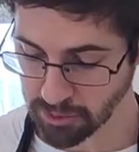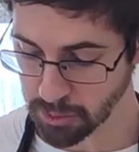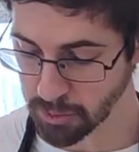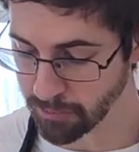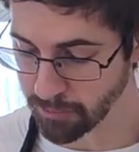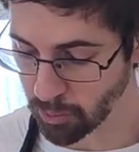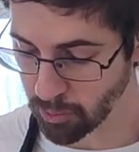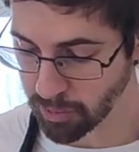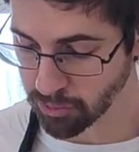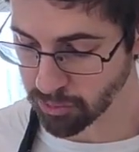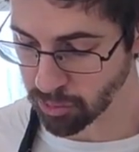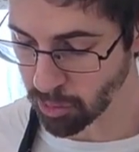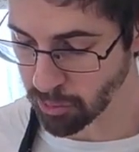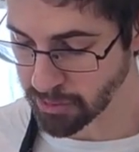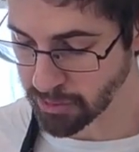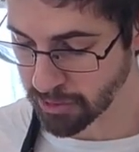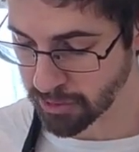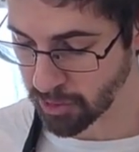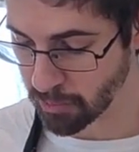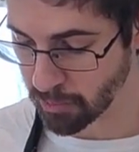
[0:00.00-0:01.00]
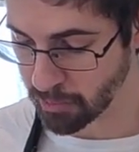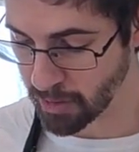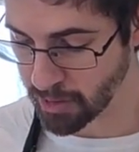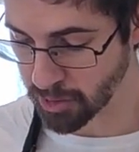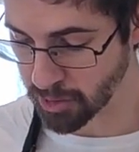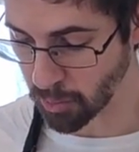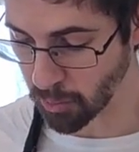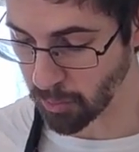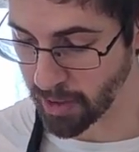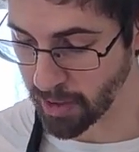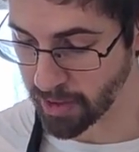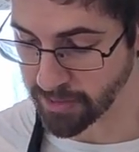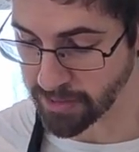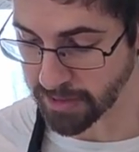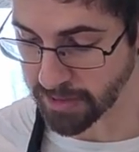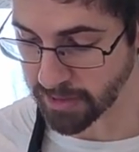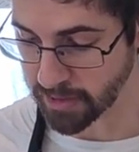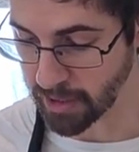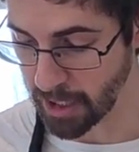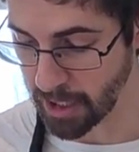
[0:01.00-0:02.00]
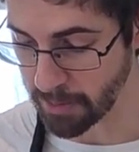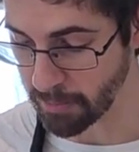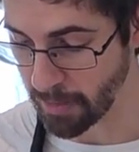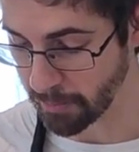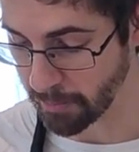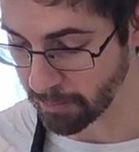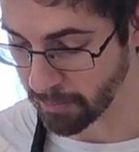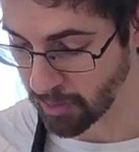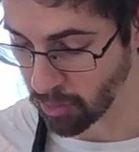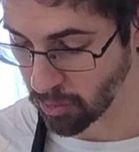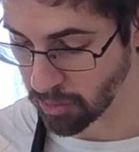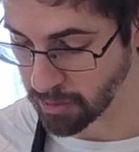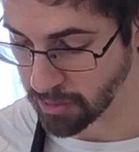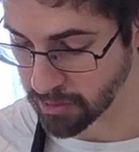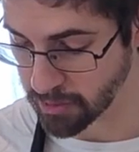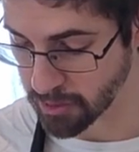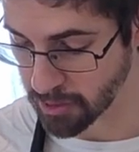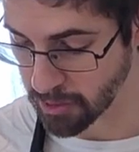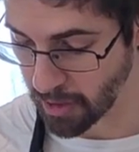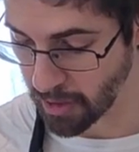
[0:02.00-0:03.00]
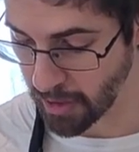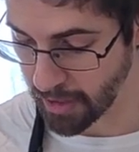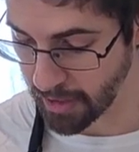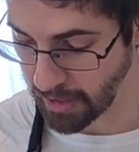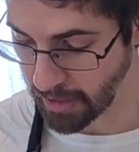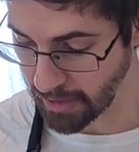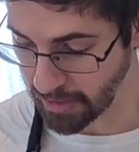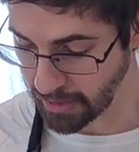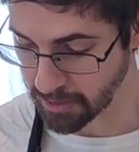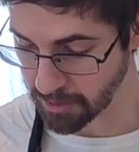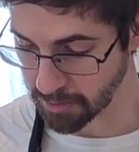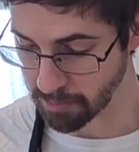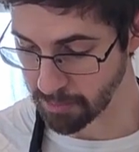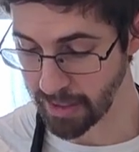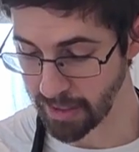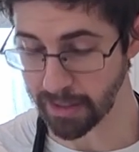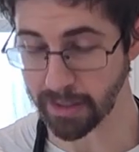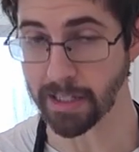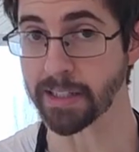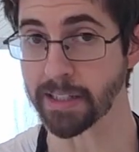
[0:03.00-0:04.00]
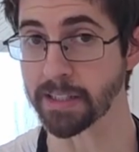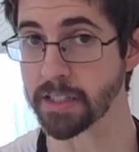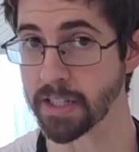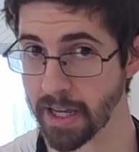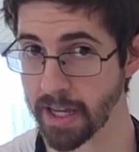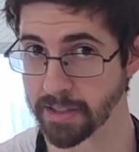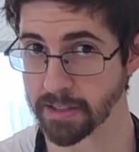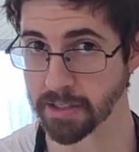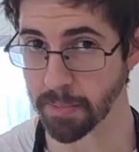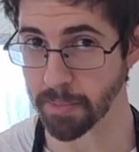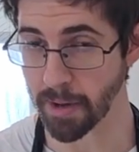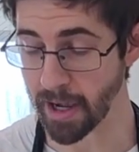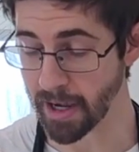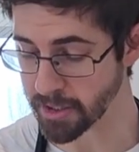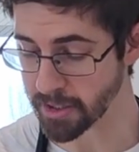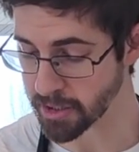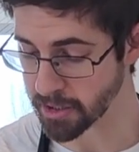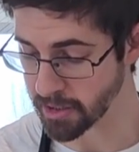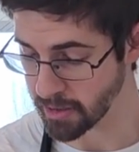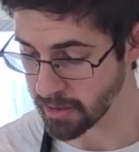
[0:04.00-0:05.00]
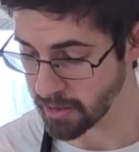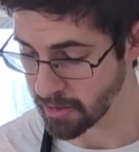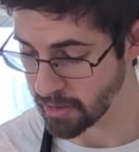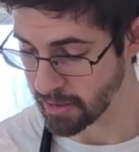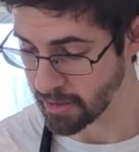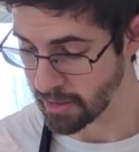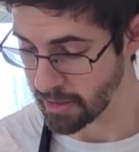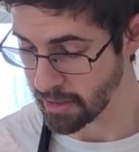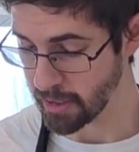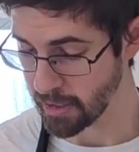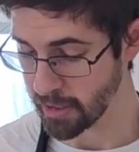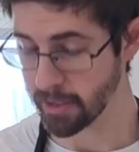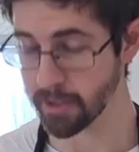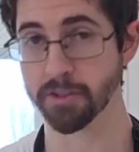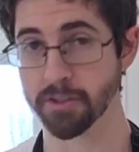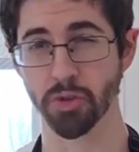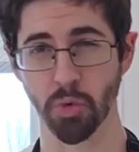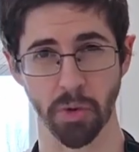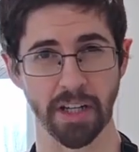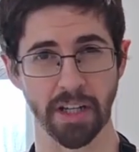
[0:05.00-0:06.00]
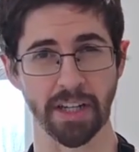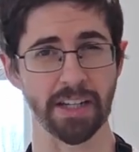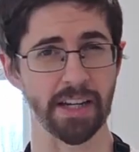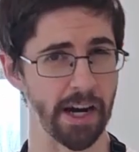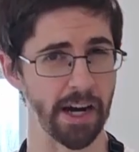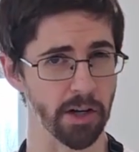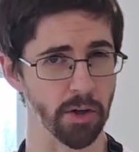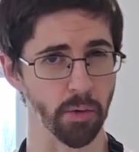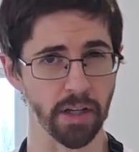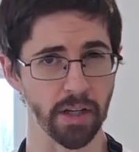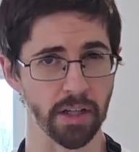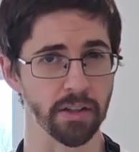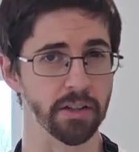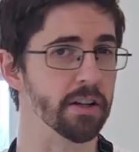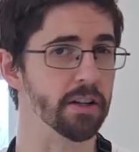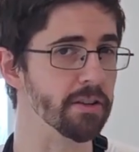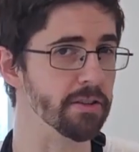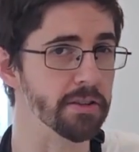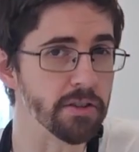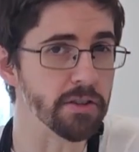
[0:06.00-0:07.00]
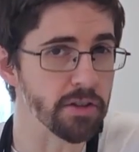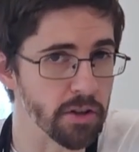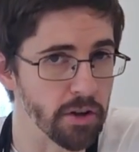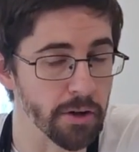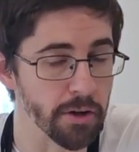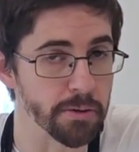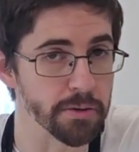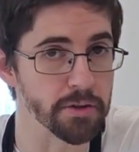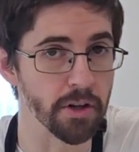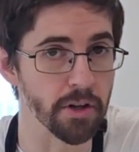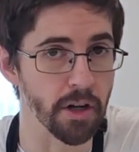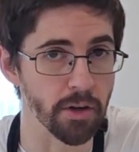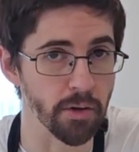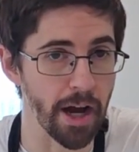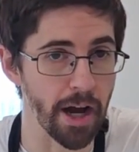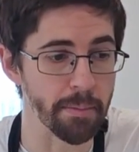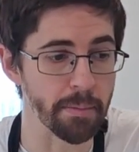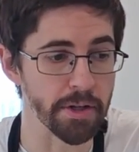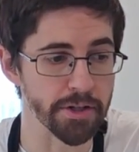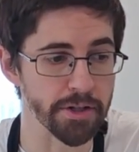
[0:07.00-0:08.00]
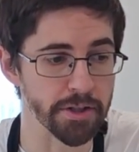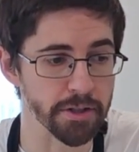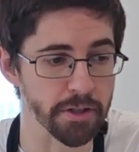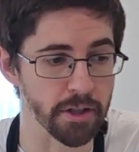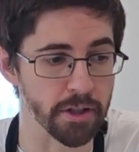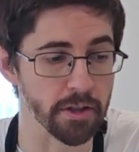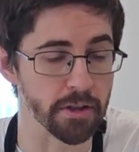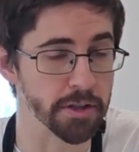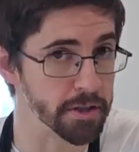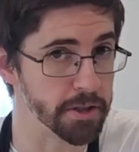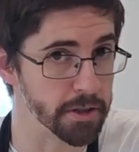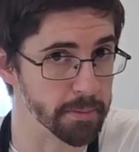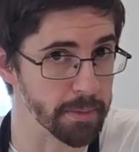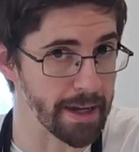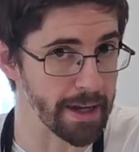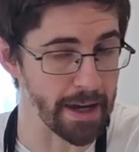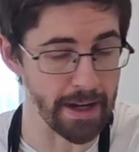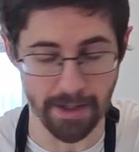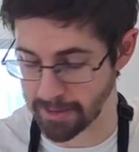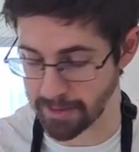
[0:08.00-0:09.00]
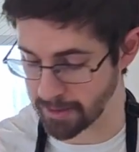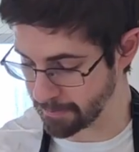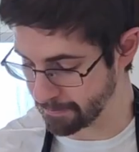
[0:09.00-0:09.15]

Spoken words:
to avoid throwing so much away this time, I'm going to try and make a test batch so we can narrow in a little closer on how much sugar should be added.